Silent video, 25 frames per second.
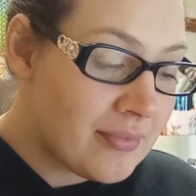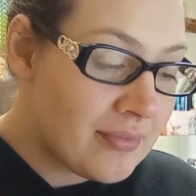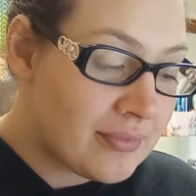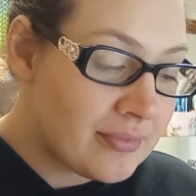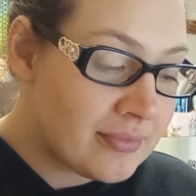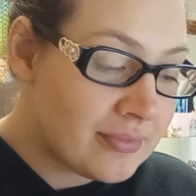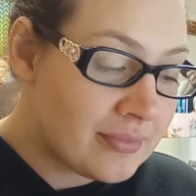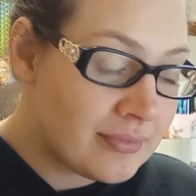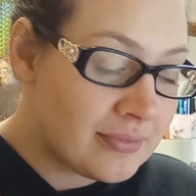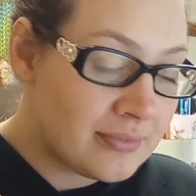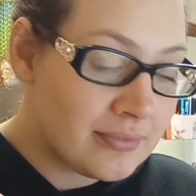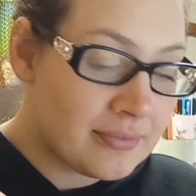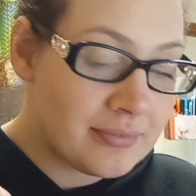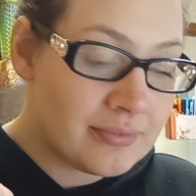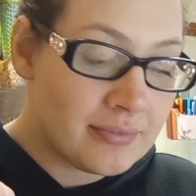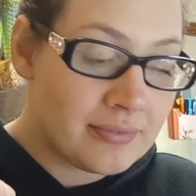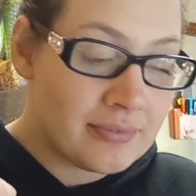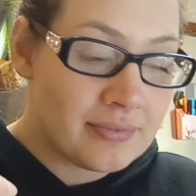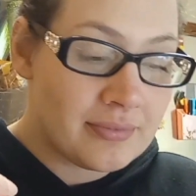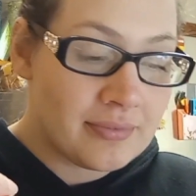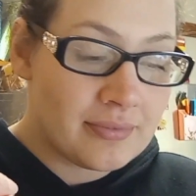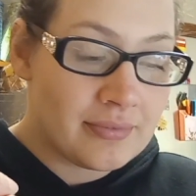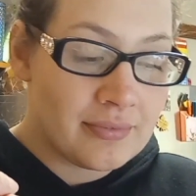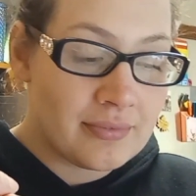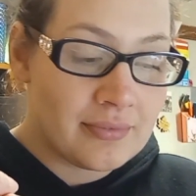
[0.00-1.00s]
Not
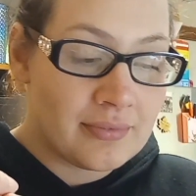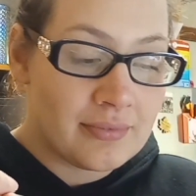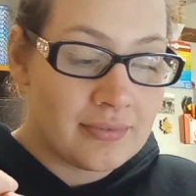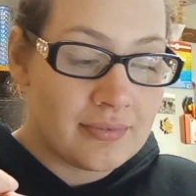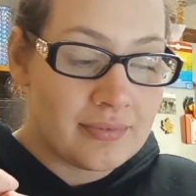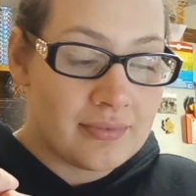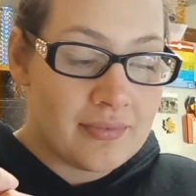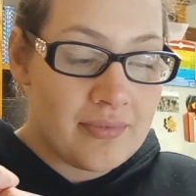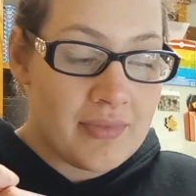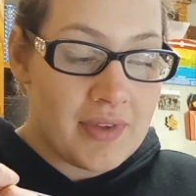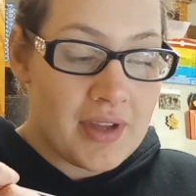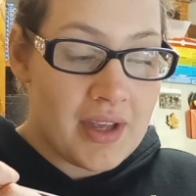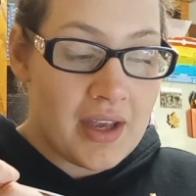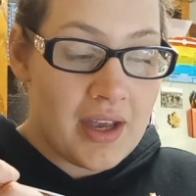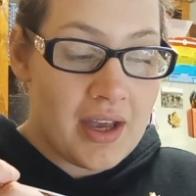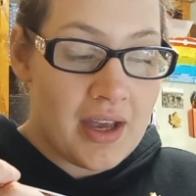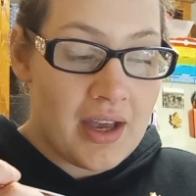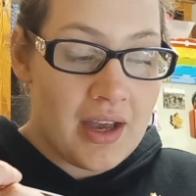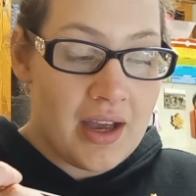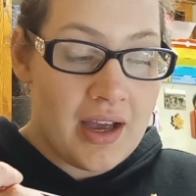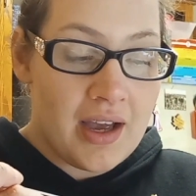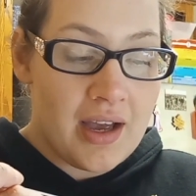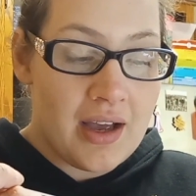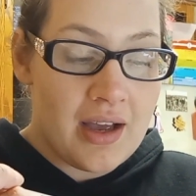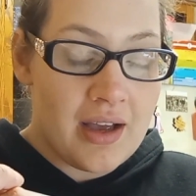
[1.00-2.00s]
really. It
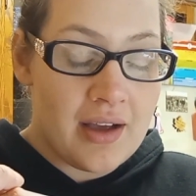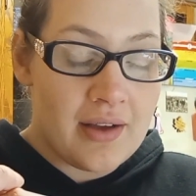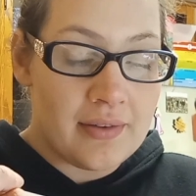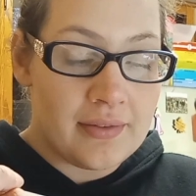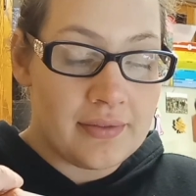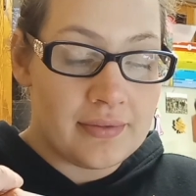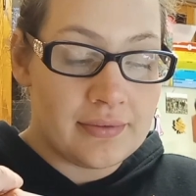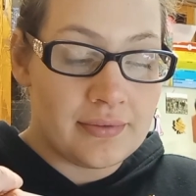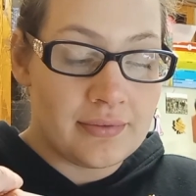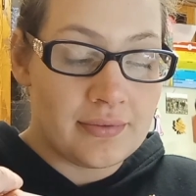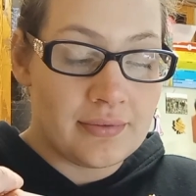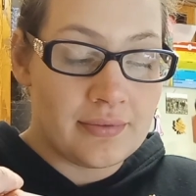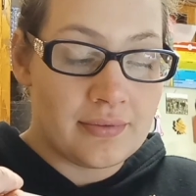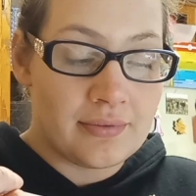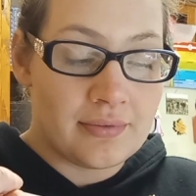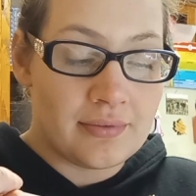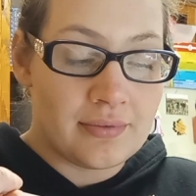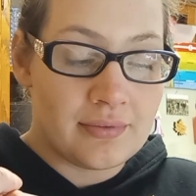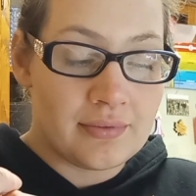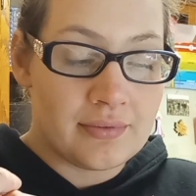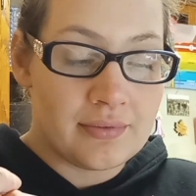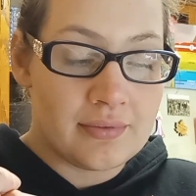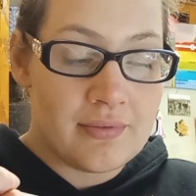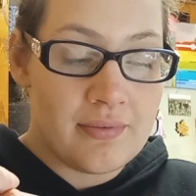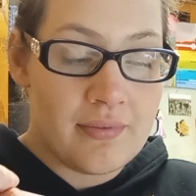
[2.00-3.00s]
tastes like a
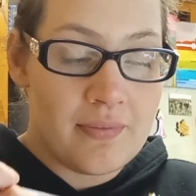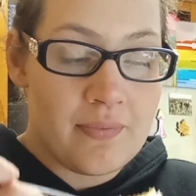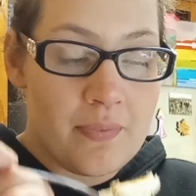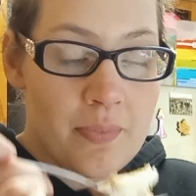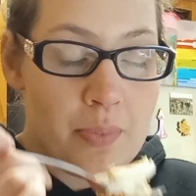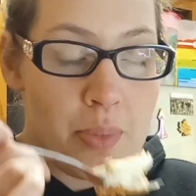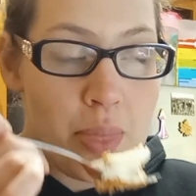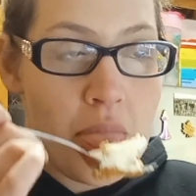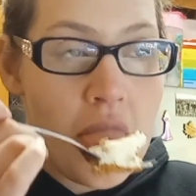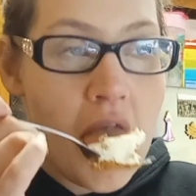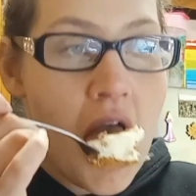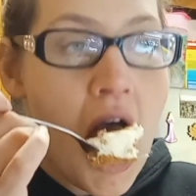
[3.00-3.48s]
spice cake.